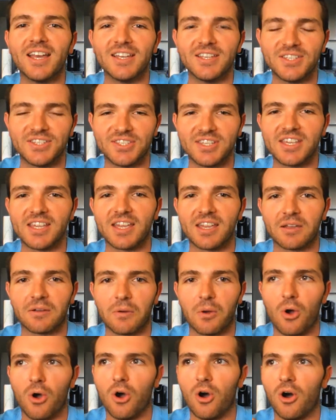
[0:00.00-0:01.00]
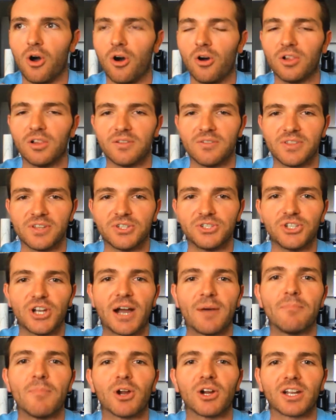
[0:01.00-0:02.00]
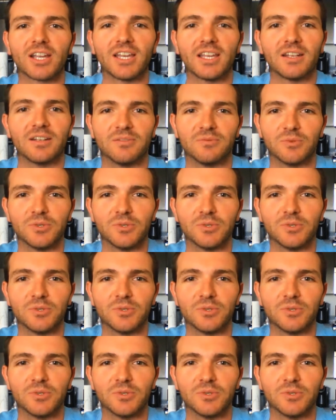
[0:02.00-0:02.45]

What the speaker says: seeing all of the job market